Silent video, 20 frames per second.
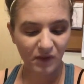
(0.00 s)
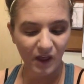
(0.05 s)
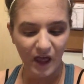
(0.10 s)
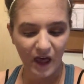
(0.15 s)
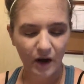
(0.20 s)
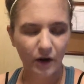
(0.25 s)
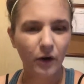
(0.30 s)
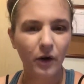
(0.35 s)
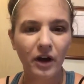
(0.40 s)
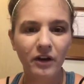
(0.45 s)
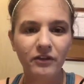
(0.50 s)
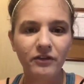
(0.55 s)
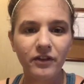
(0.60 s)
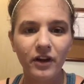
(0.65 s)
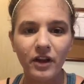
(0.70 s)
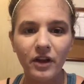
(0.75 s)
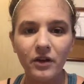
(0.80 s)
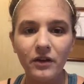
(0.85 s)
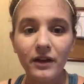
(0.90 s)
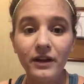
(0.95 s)
I don't know, how
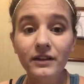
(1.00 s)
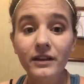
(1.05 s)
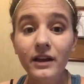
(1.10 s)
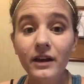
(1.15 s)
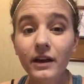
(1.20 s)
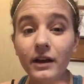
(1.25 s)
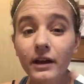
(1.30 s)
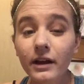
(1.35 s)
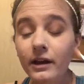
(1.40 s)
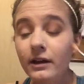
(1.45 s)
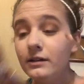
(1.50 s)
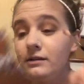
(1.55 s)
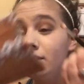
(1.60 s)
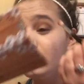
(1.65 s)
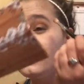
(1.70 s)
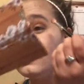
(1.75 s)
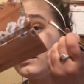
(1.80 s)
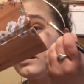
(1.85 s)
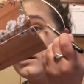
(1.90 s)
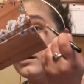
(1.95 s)
fall out like that, I
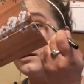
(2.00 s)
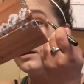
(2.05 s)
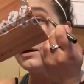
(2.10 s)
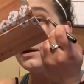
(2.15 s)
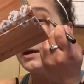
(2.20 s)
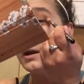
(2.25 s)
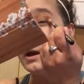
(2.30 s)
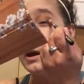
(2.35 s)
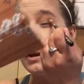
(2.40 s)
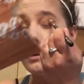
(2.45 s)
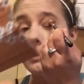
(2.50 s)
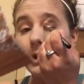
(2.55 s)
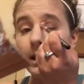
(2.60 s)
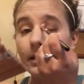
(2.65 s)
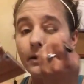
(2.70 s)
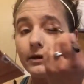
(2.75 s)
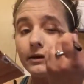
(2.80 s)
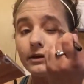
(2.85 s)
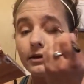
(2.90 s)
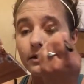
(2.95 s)
guess.
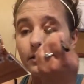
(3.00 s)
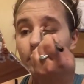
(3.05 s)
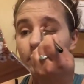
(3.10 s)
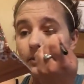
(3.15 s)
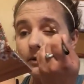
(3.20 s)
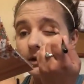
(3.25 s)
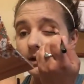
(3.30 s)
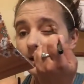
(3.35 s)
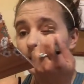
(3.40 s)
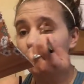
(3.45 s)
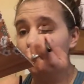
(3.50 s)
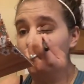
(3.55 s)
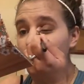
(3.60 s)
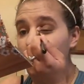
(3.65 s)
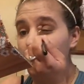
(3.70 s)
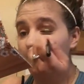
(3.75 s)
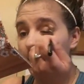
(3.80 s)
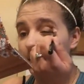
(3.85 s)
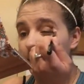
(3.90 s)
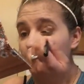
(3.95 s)
Anyways, well, let's
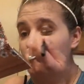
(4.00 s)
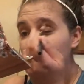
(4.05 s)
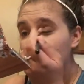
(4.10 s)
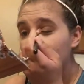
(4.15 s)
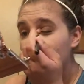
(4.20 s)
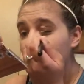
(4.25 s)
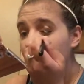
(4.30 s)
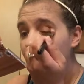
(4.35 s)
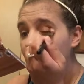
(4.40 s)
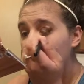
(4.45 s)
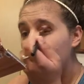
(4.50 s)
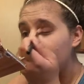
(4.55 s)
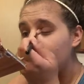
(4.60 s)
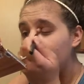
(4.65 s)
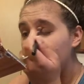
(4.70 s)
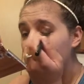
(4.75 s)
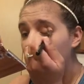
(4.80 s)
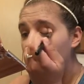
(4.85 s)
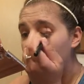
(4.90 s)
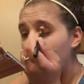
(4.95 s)
get back to blending.